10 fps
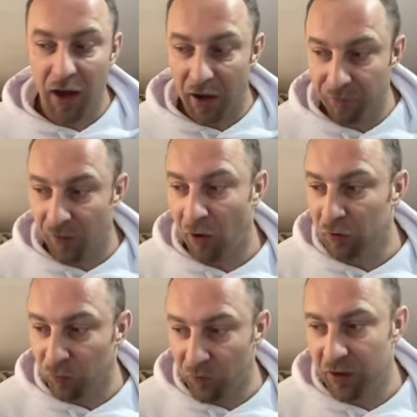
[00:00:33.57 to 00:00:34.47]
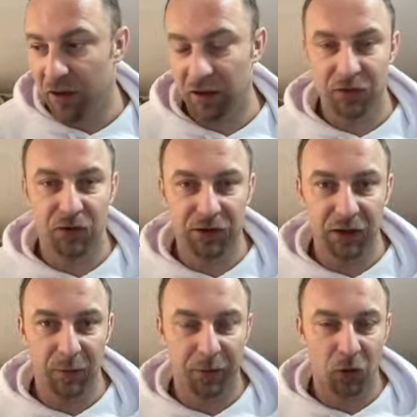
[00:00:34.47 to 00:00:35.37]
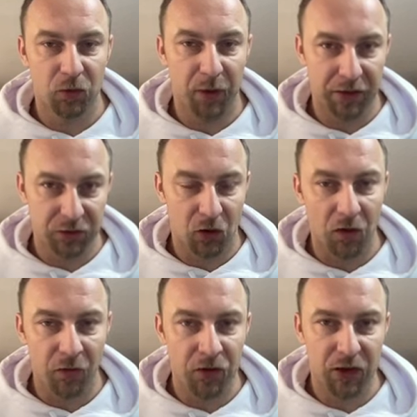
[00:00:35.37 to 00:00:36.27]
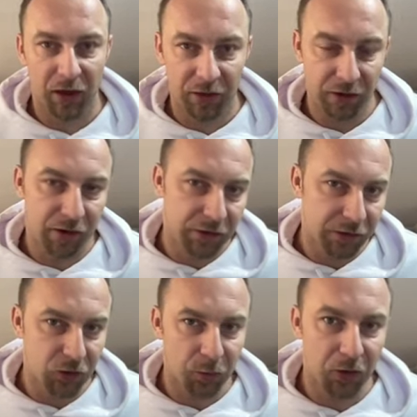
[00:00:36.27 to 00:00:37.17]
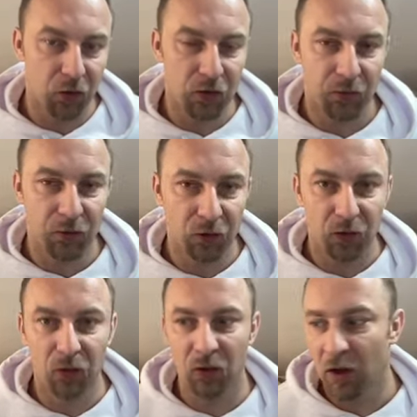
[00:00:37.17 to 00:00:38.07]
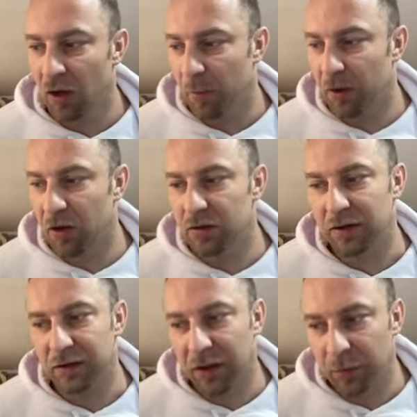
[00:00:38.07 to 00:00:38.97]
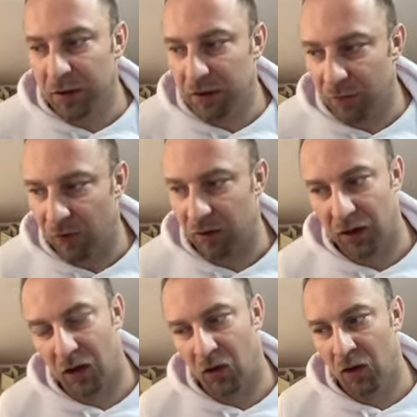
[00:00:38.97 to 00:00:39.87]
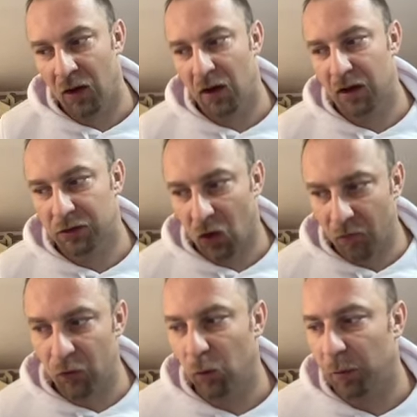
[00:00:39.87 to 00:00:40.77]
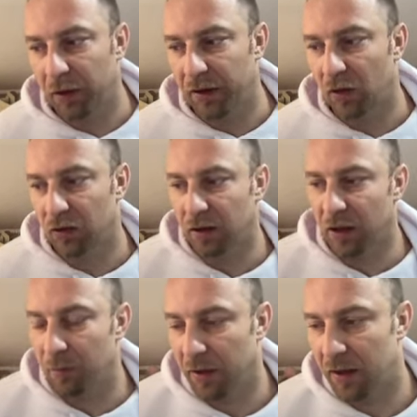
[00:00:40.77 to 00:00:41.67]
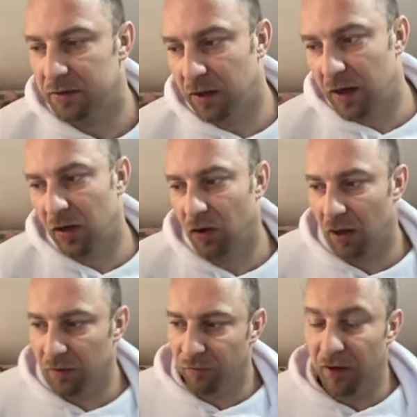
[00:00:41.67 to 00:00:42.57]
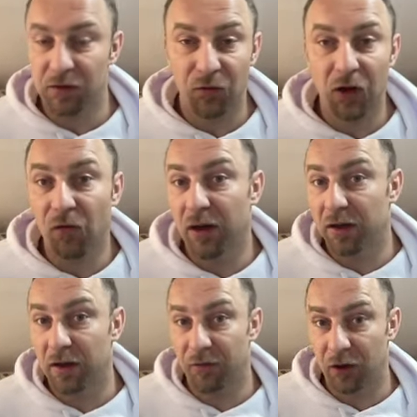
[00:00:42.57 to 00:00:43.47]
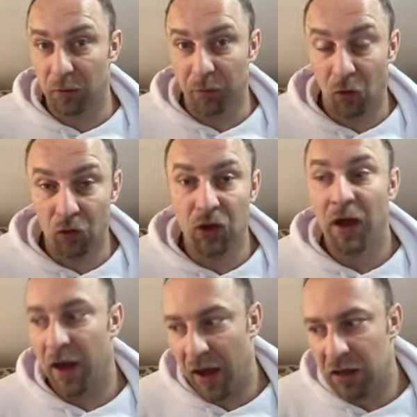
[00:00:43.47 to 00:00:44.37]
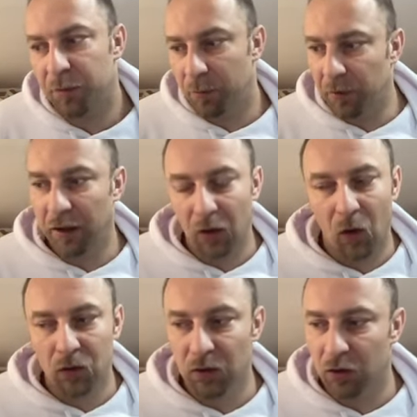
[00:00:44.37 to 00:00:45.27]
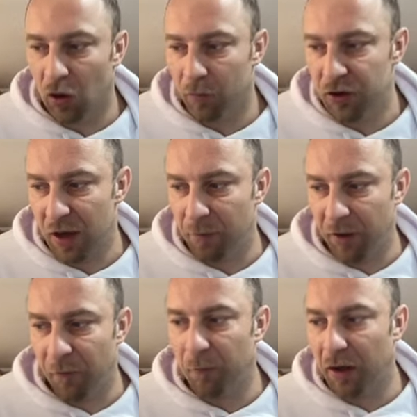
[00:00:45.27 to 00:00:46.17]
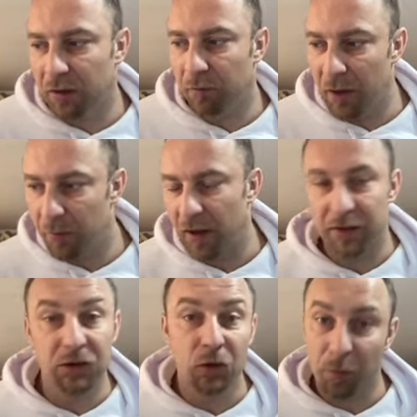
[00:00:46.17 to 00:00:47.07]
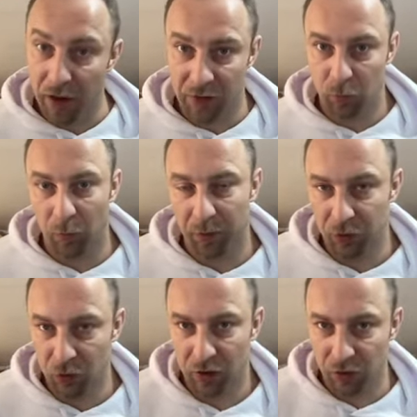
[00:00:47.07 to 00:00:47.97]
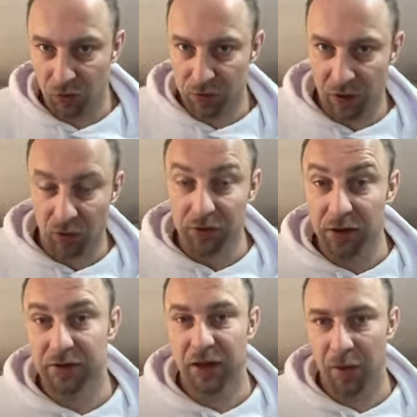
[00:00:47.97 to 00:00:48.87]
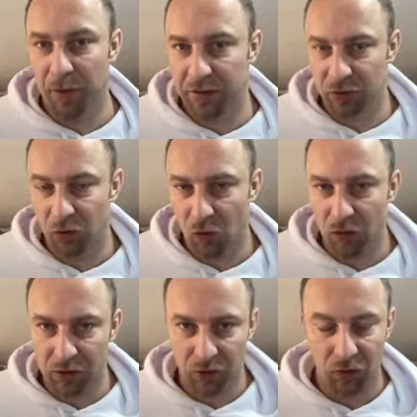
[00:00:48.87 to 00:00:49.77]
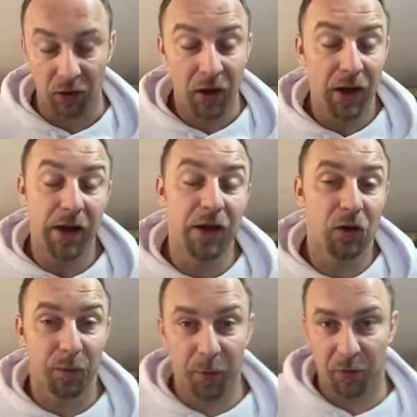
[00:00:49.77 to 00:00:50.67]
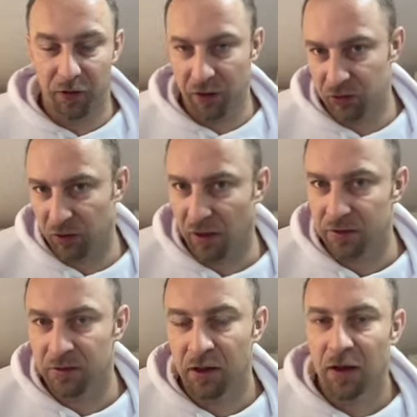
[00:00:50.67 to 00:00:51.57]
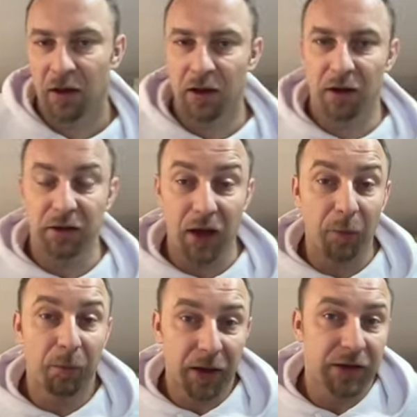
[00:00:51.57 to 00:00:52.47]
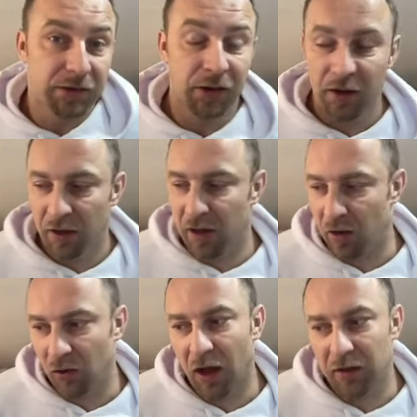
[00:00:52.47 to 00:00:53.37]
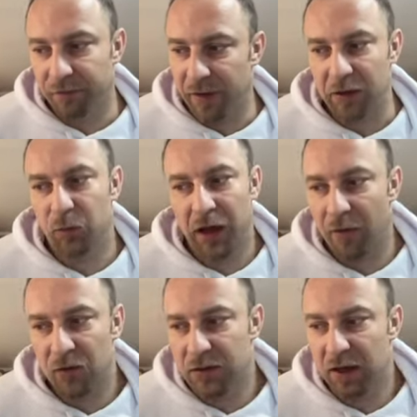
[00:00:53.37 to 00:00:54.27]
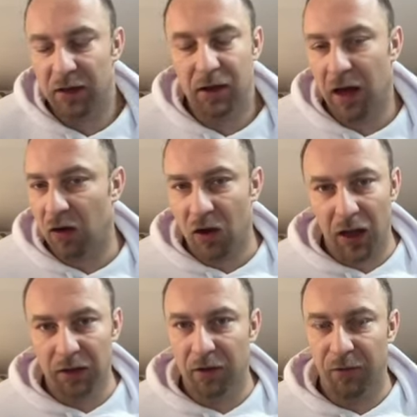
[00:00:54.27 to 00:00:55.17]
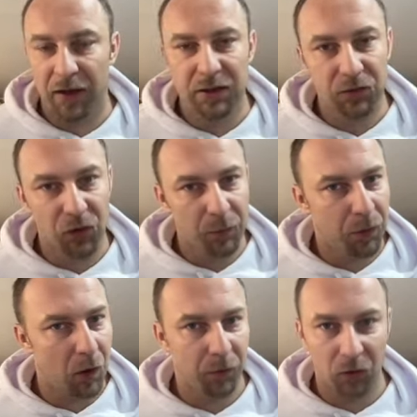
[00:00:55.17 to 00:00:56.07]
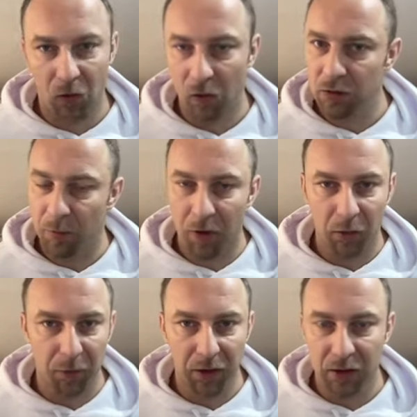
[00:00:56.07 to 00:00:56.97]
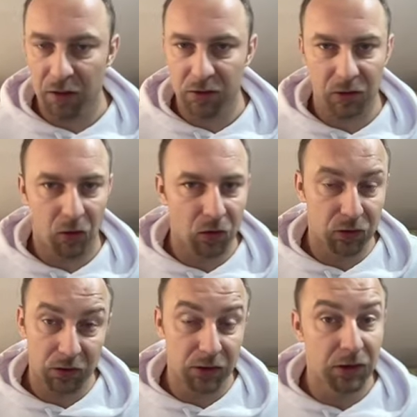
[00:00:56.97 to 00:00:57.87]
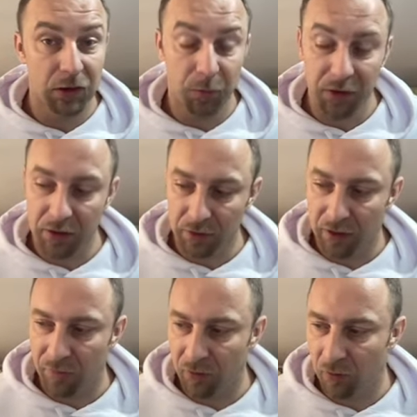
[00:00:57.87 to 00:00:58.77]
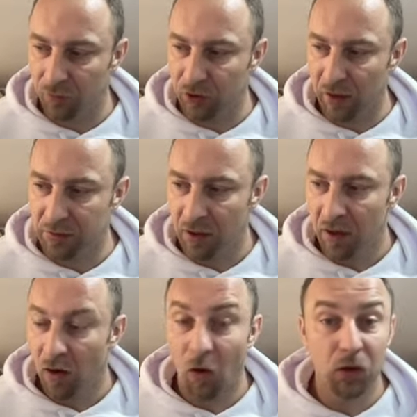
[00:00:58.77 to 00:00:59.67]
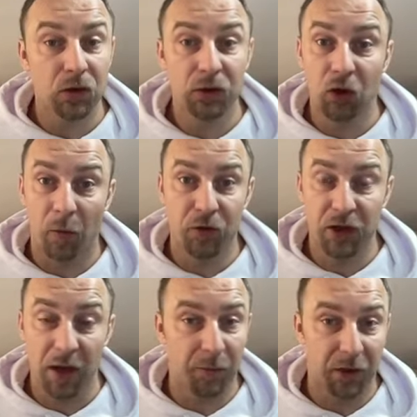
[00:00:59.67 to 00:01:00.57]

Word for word: I found really an interesting approach by Stockfish. I think this could be useful to you, because it's a little bit different how uh, Stockfish will play now the game against the Caro-Kann Defense. Really, really different approach. Has been played also in top G M level, but maybe as a surprise weapon you can use now this game as your cornerstone in your preparation against uh, the unpleasant Caro-Kann Defense. We have to say the Caro-Kann Defense is really popular also among beginners, also in the intermediate level of chess, also in top G M